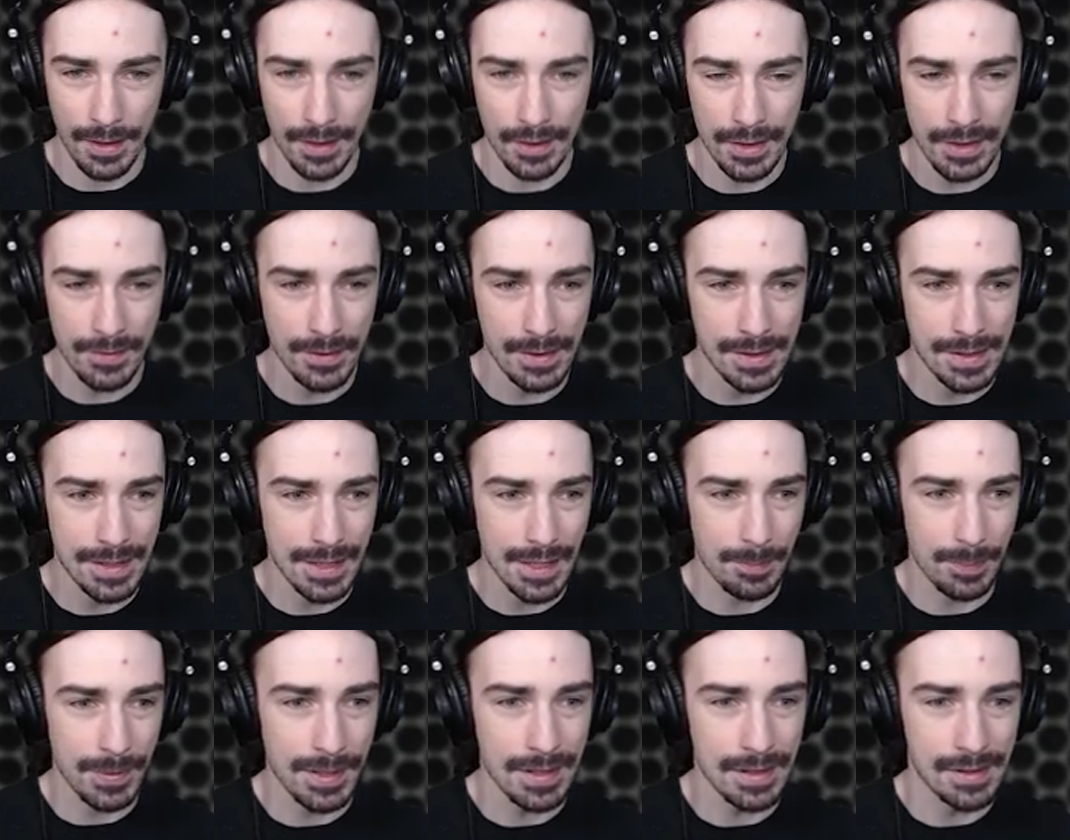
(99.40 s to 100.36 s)
don't even see a
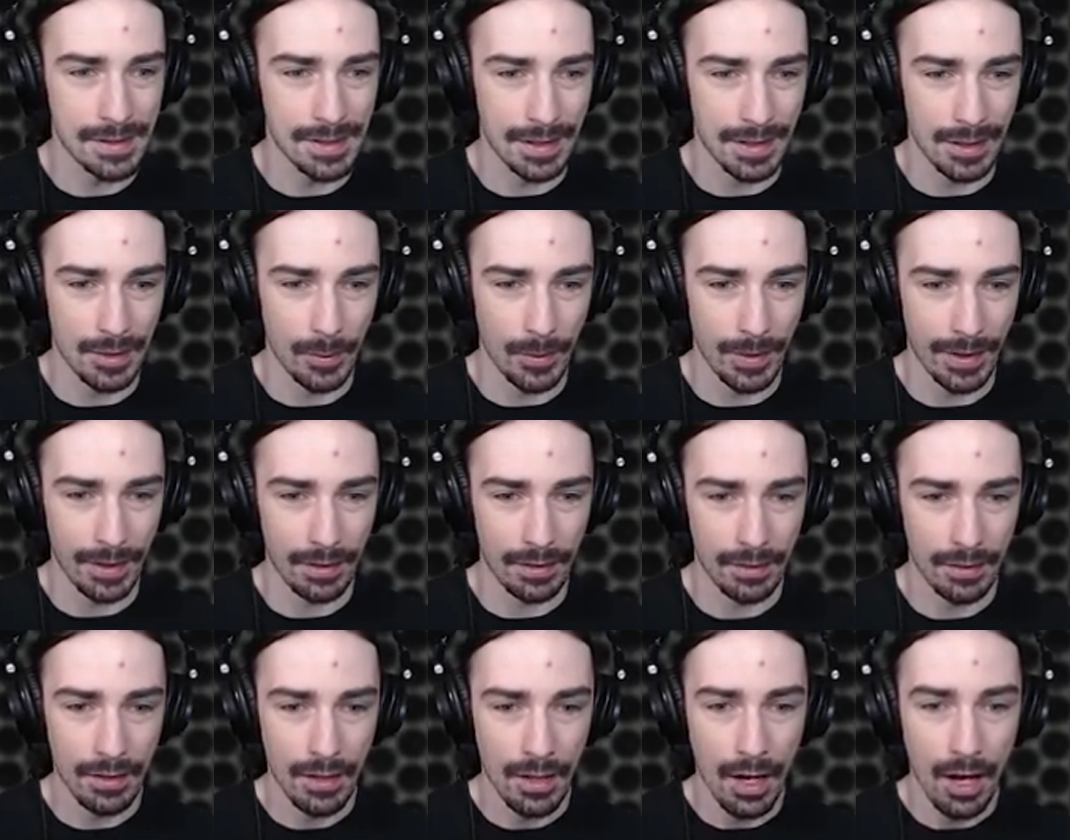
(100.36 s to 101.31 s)
piece anywhere.
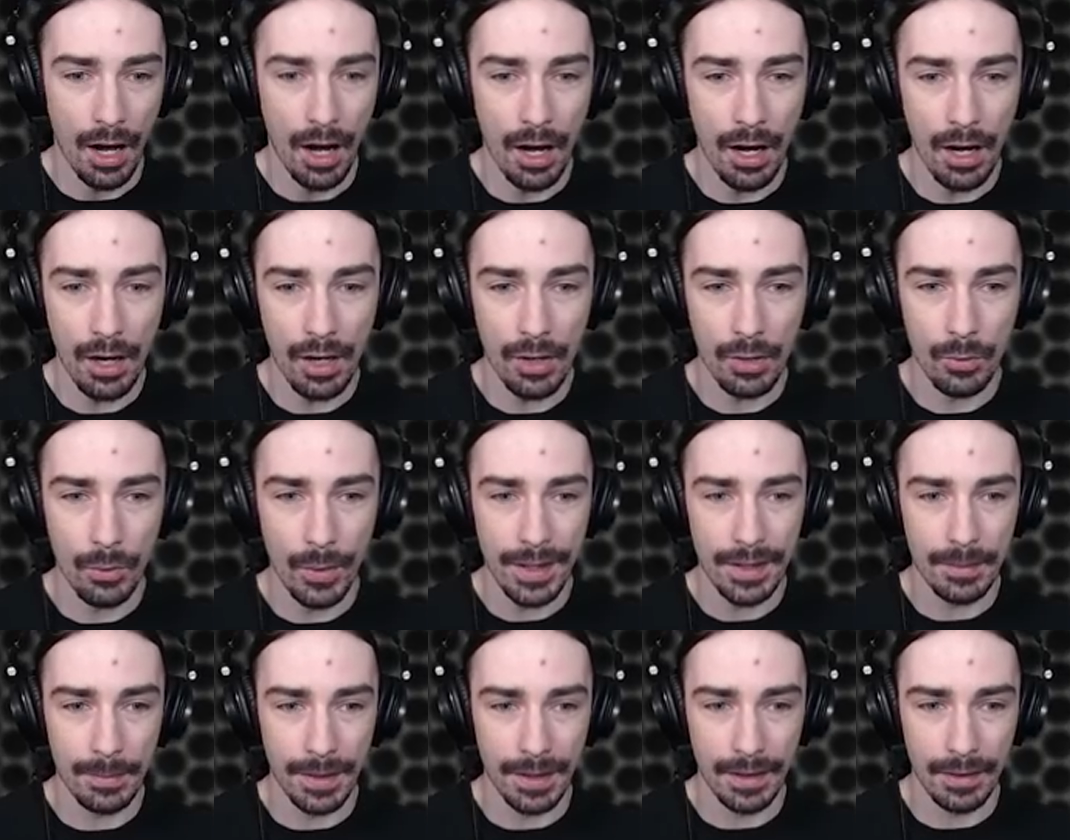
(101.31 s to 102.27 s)
Oh, wait
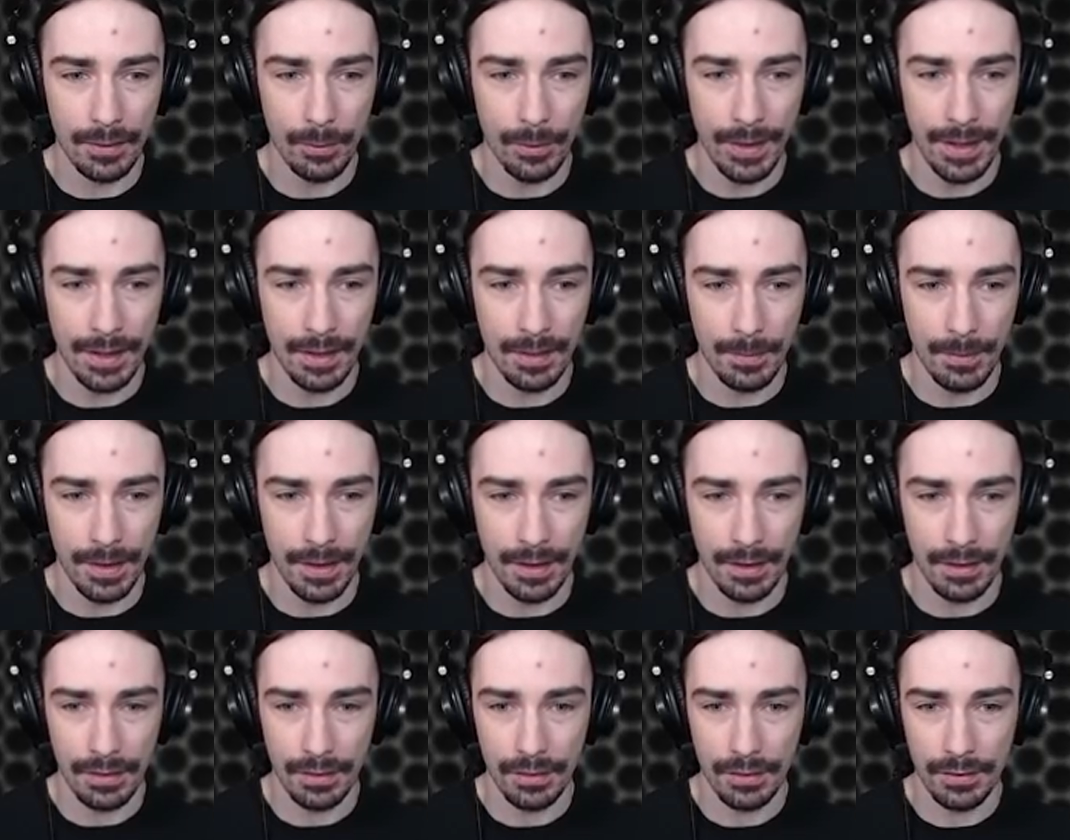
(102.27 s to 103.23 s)
a minute. Wait a
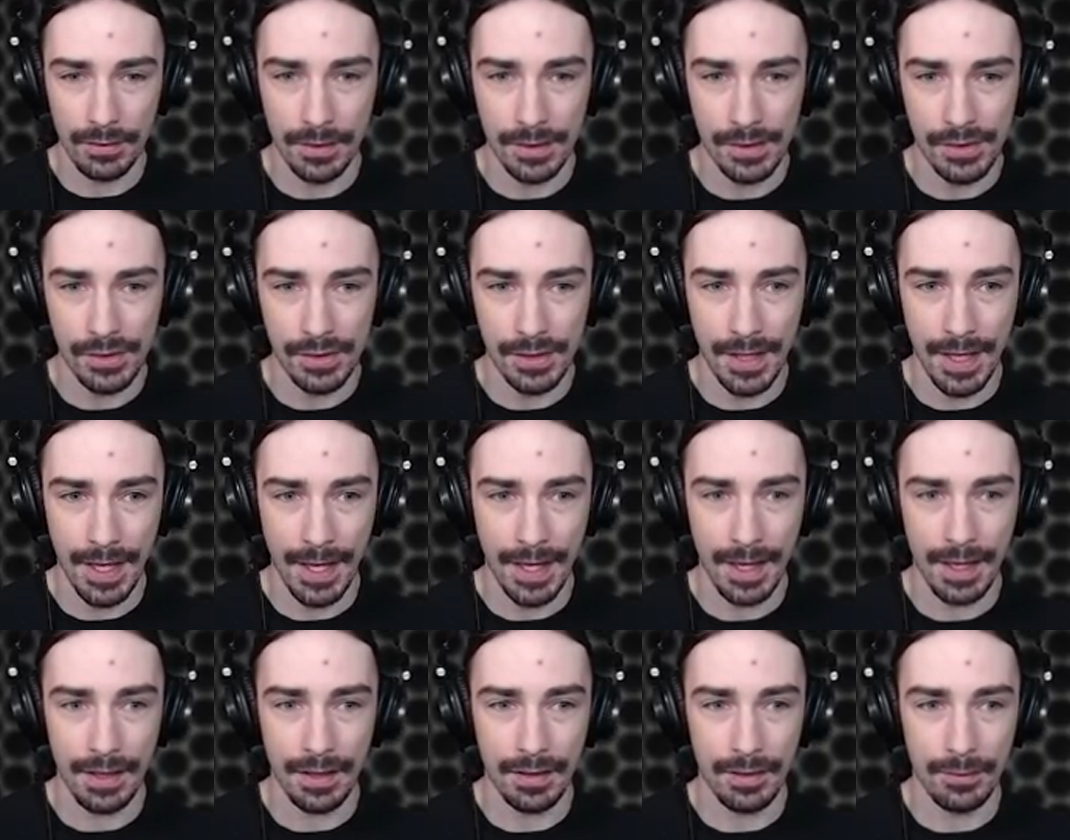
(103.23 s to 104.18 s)
minute. This
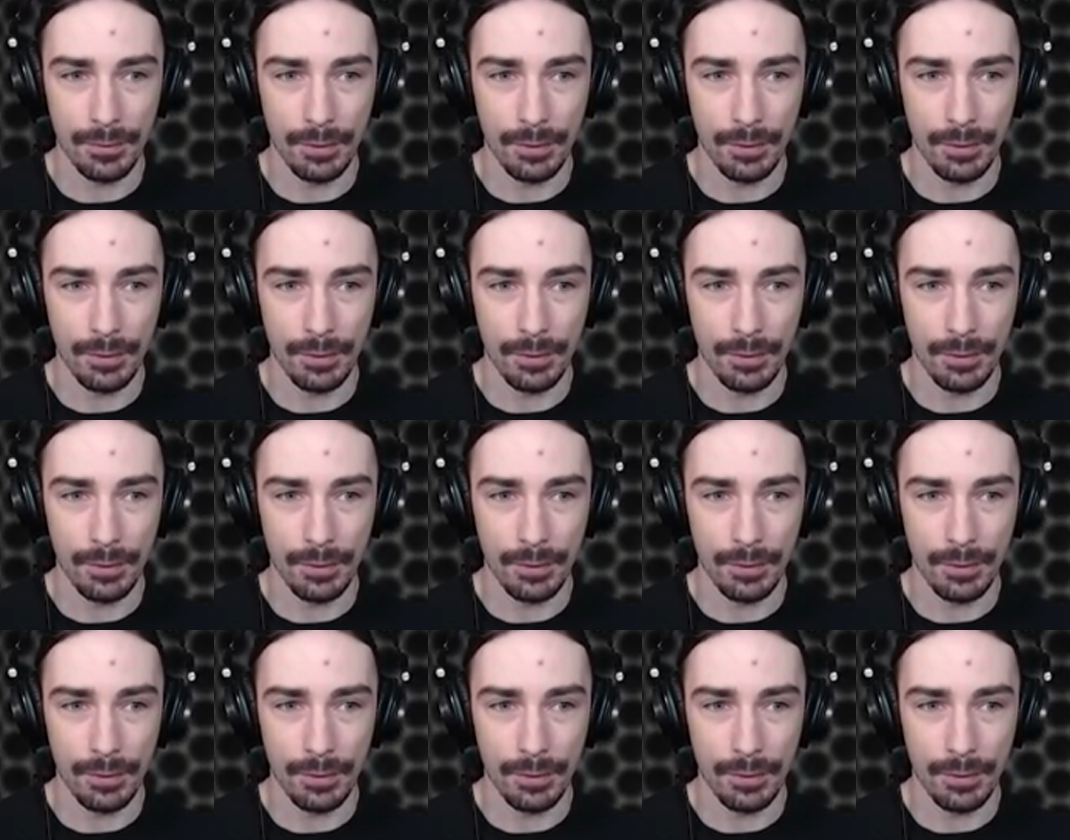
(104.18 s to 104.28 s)
cave.